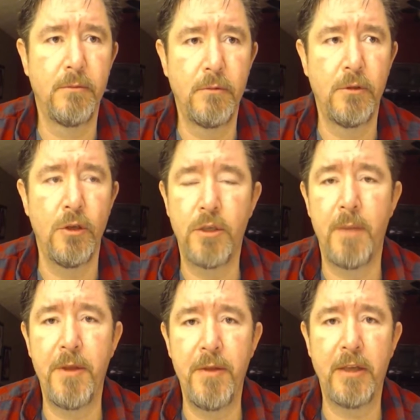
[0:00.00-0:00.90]
do
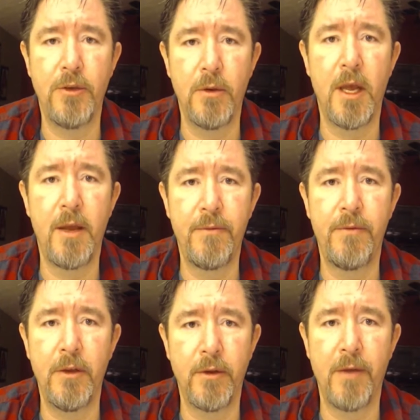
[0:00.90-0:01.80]
something that you
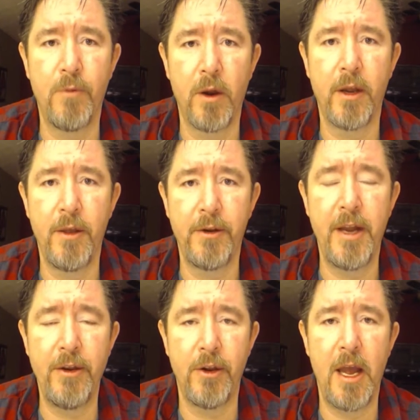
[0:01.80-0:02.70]
love, you'll never work another
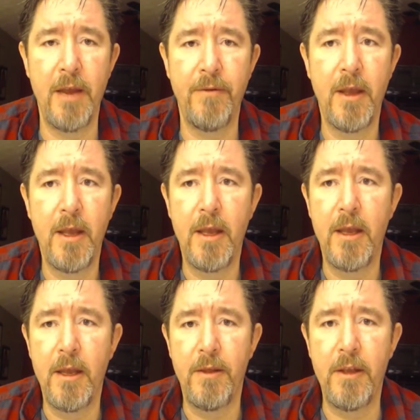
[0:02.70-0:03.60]
day in your life.
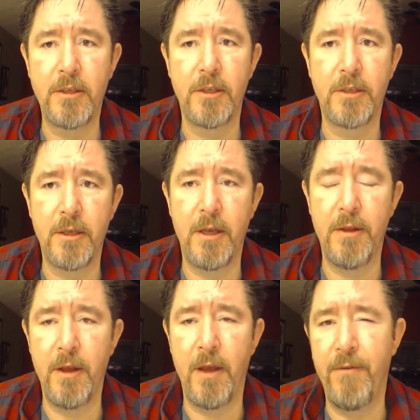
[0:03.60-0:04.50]
This is
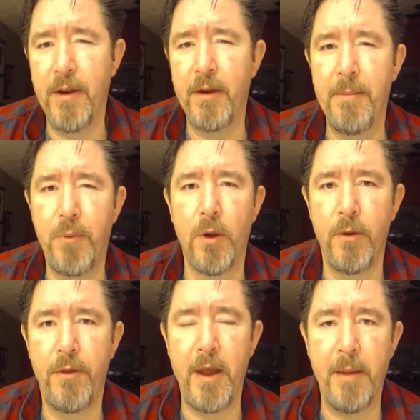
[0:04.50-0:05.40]
a very
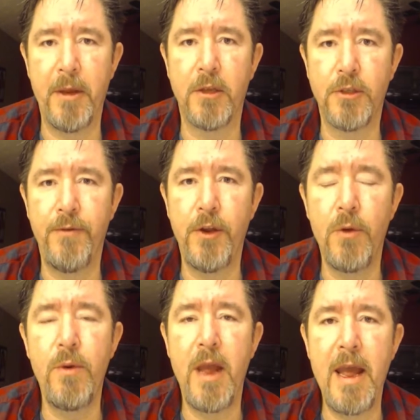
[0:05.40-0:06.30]
important thing, because if you
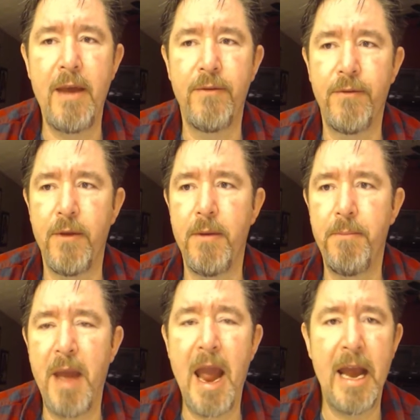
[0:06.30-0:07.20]
don't have
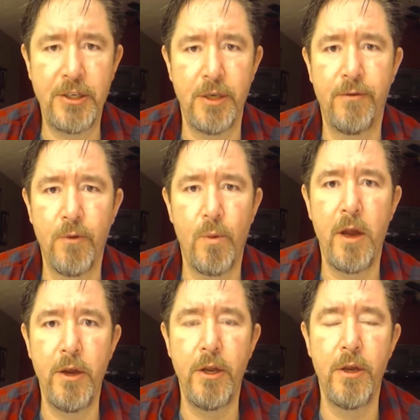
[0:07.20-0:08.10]
passion for
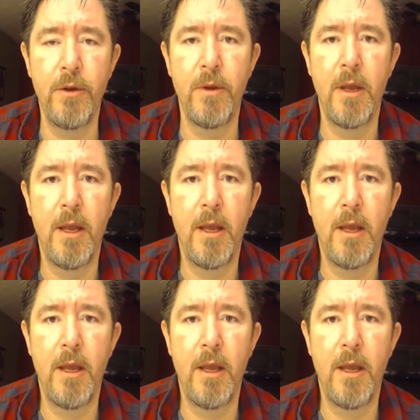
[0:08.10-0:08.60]
what you do,